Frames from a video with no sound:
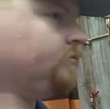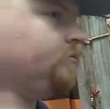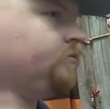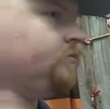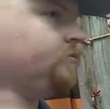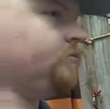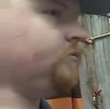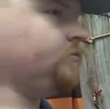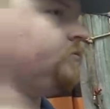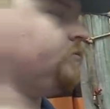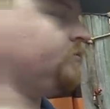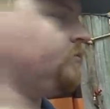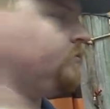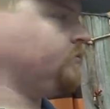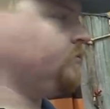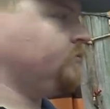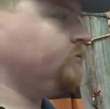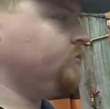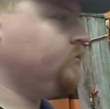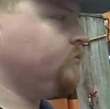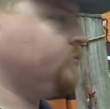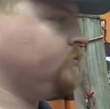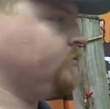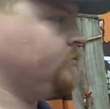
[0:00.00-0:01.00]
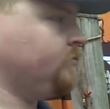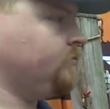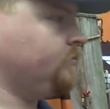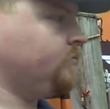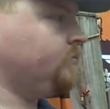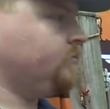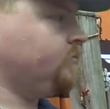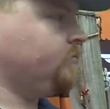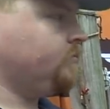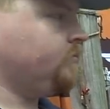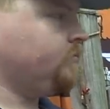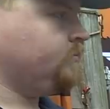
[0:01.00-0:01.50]

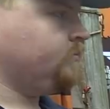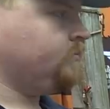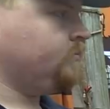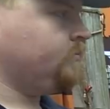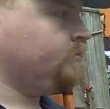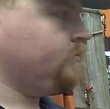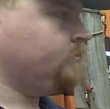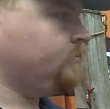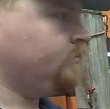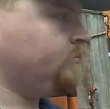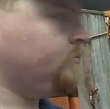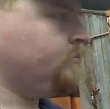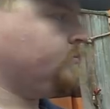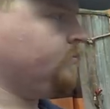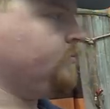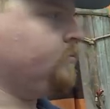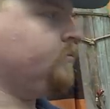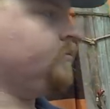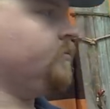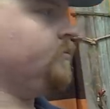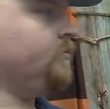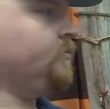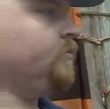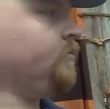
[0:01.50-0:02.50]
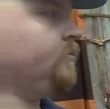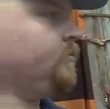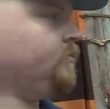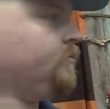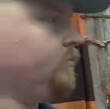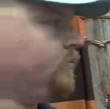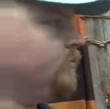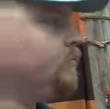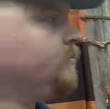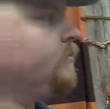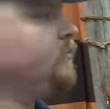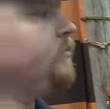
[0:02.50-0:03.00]

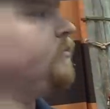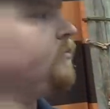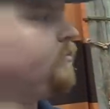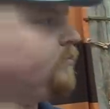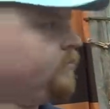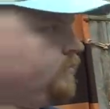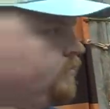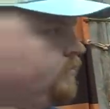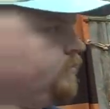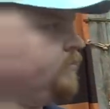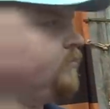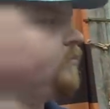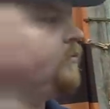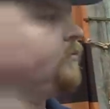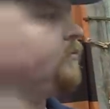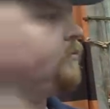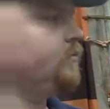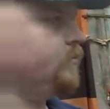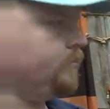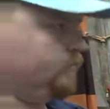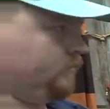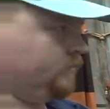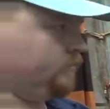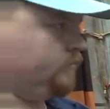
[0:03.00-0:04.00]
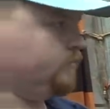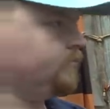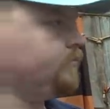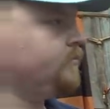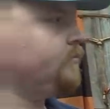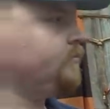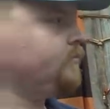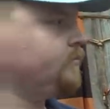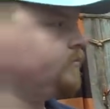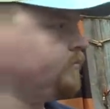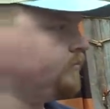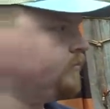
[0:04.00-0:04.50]

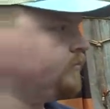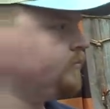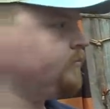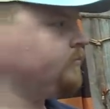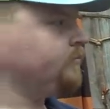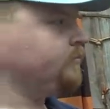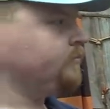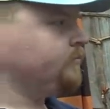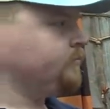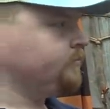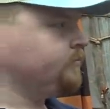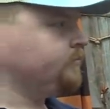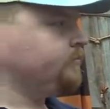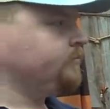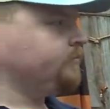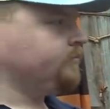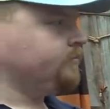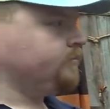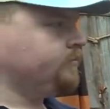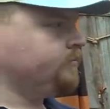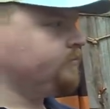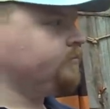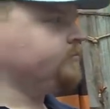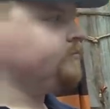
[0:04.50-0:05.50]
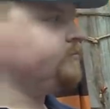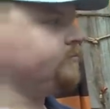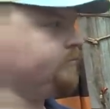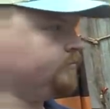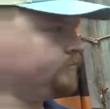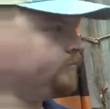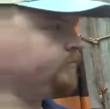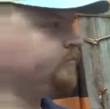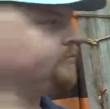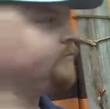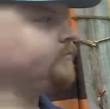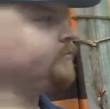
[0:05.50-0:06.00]

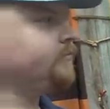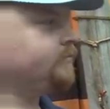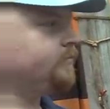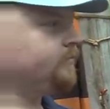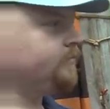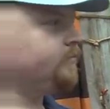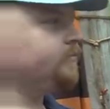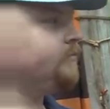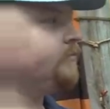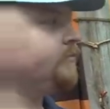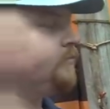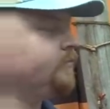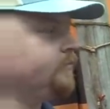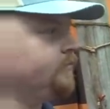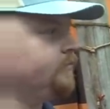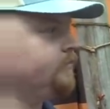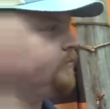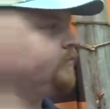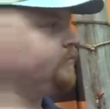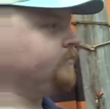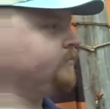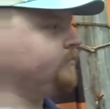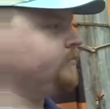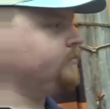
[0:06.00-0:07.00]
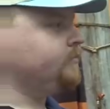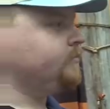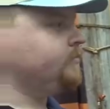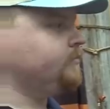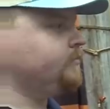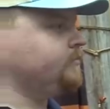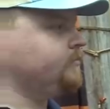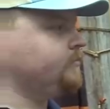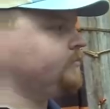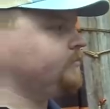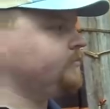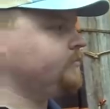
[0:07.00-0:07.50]

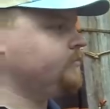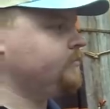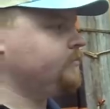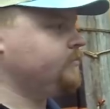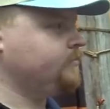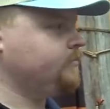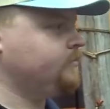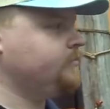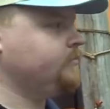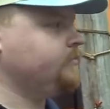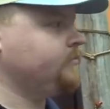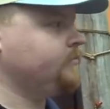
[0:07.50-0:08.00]
(silent)